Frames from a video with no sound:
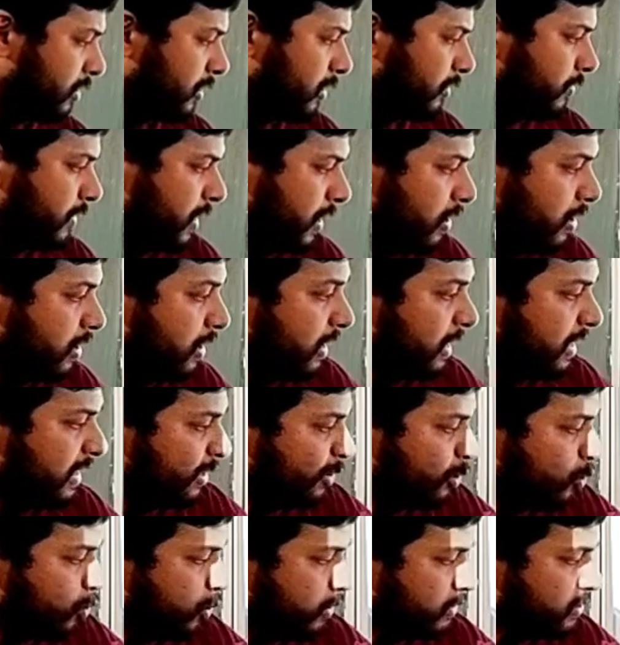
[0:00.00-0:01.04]
Then
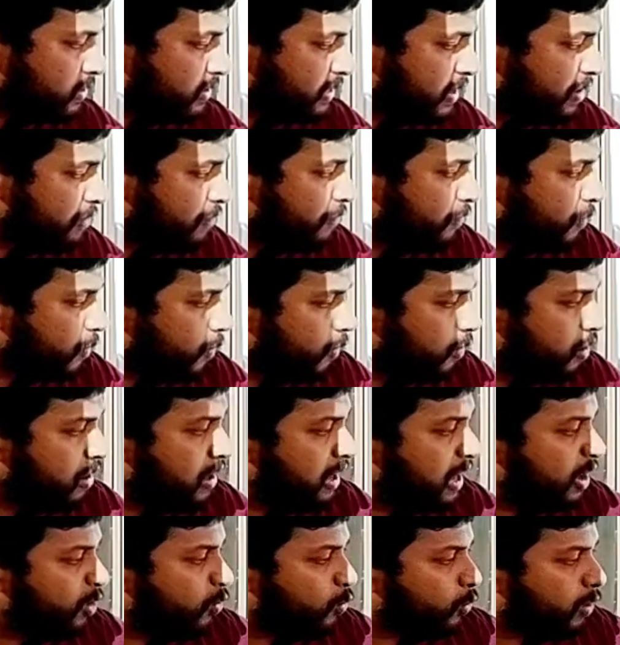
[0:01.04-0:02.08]
requesting for
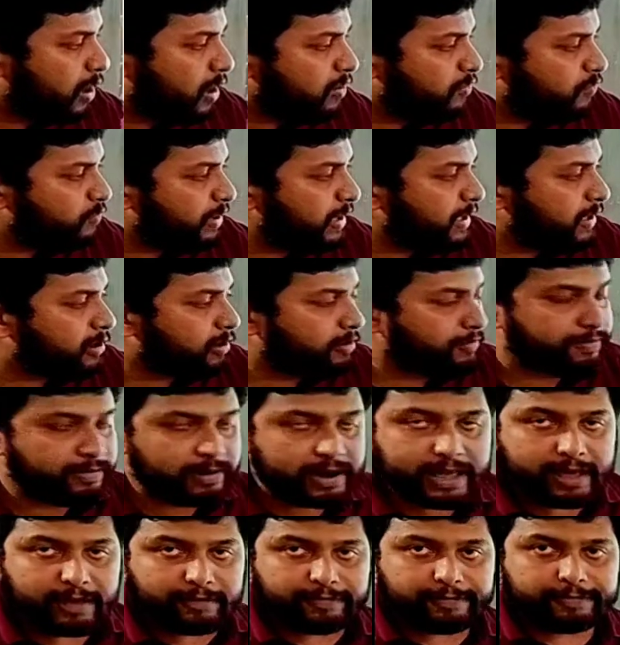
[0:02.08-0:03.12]
1 week of
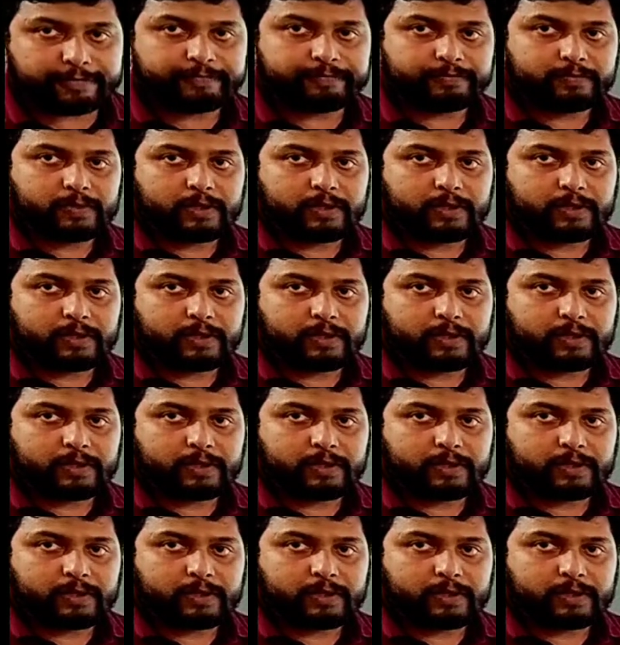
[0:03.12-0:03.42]
leave.